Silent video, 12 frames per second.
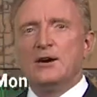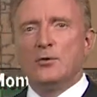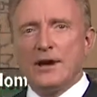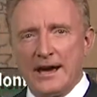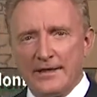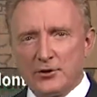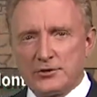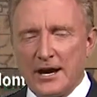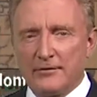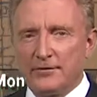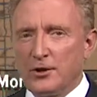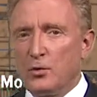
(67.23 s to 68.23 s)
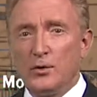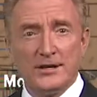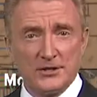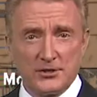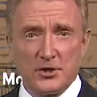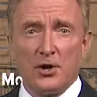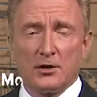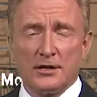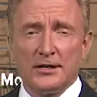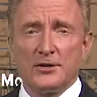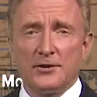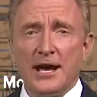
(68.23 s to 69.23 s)
we had those outflow winds. It's all
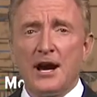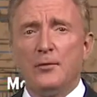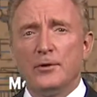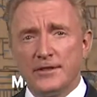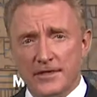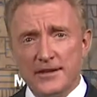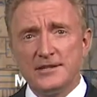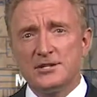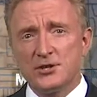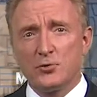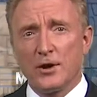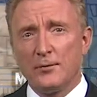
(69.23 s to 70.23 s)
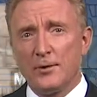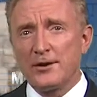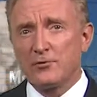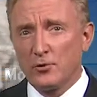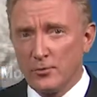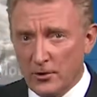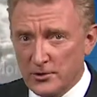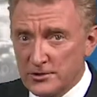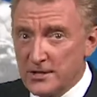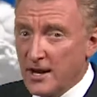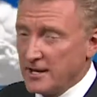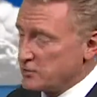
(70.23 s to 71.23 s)
clear now, but this is what a microburst
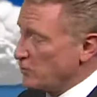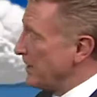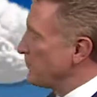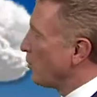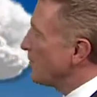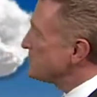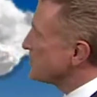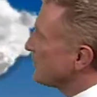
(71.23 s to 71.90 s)
does. We had moist